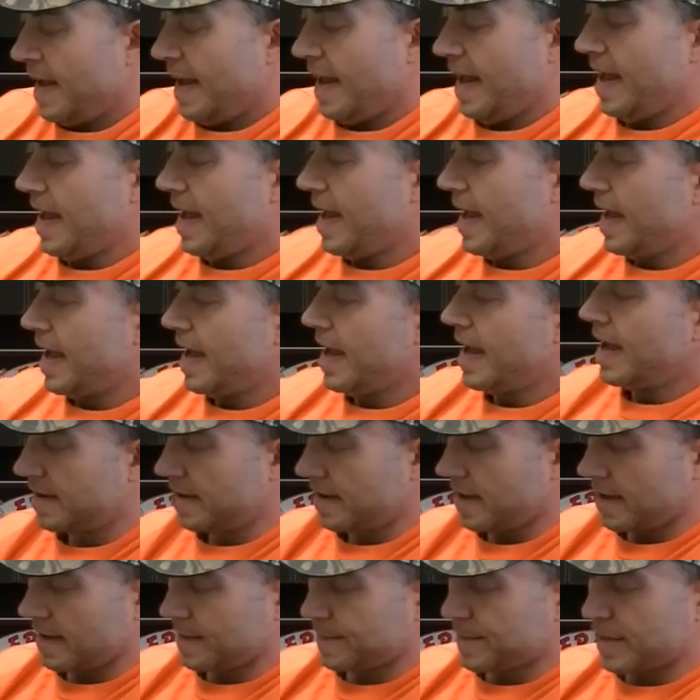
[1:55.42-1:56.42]
And
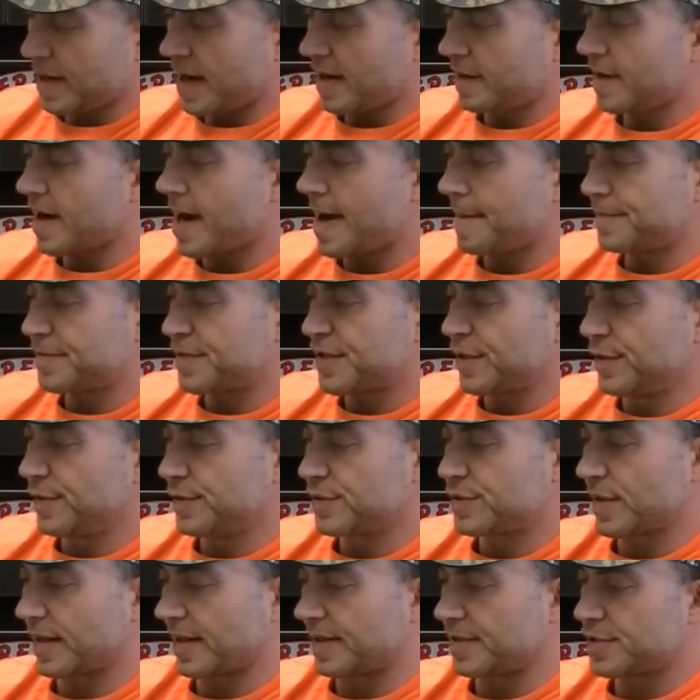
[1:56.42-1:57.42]
I grabbed two
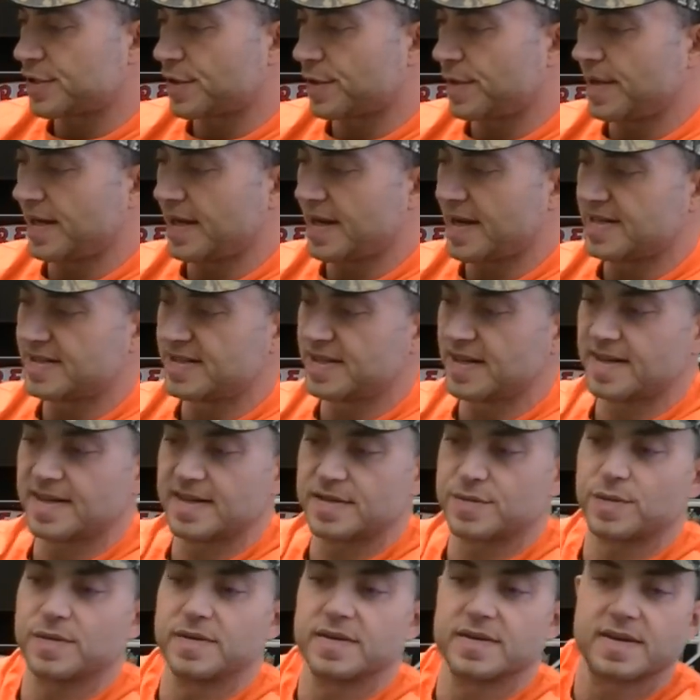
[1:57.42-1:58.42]
so I can show you guys. Look at
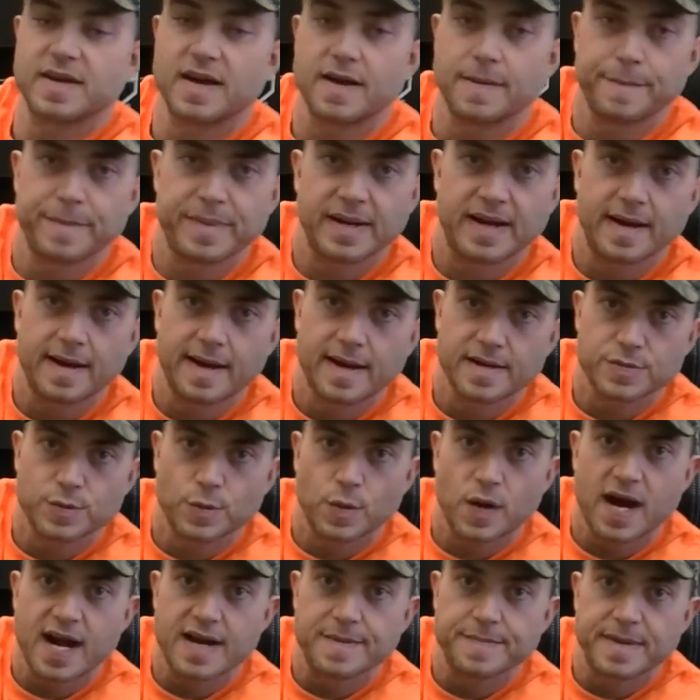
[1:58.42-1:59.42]
this one. It's got a big ass
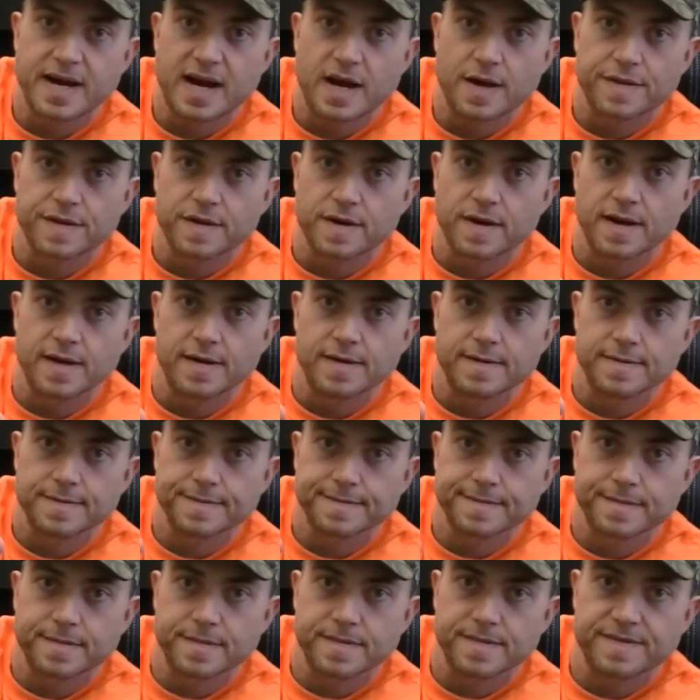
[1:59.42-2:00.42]
wide mouth on it.
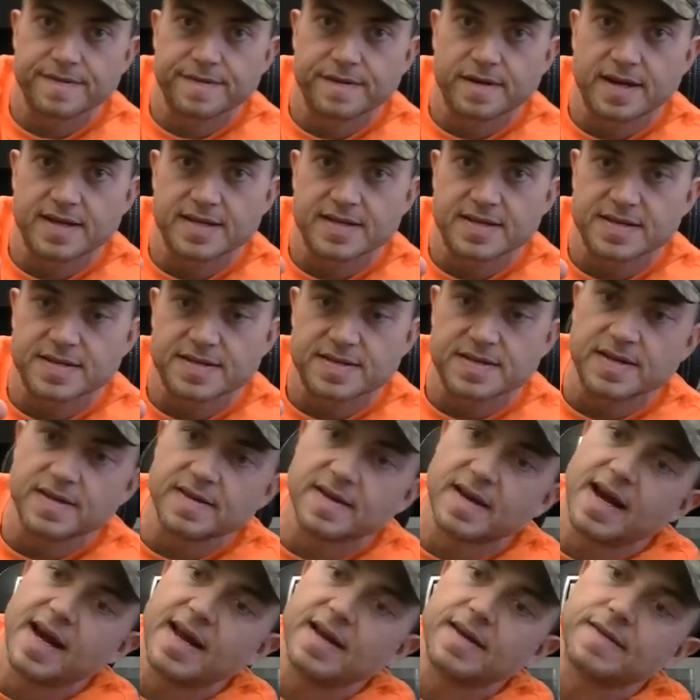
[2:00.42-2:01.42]
You guys can see
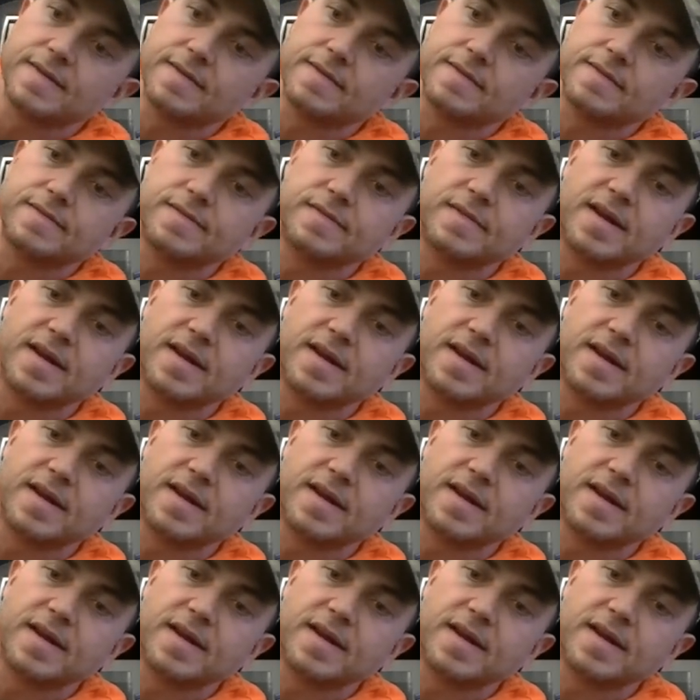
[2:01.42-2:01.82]
that.